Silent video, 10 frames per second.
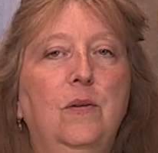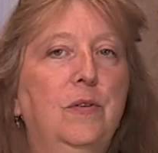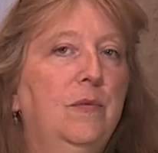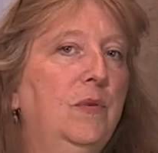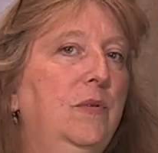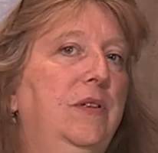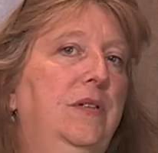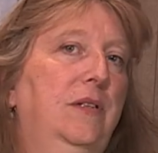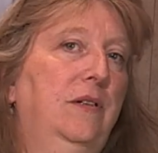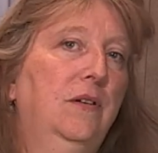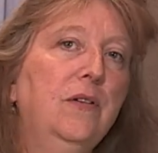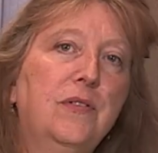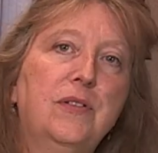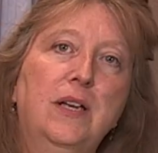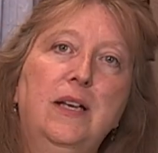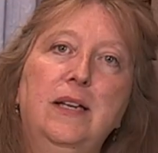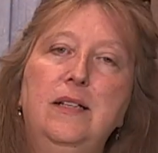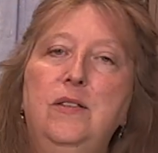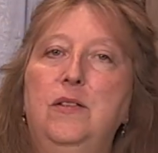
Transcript: Or the moon is in an earth sign,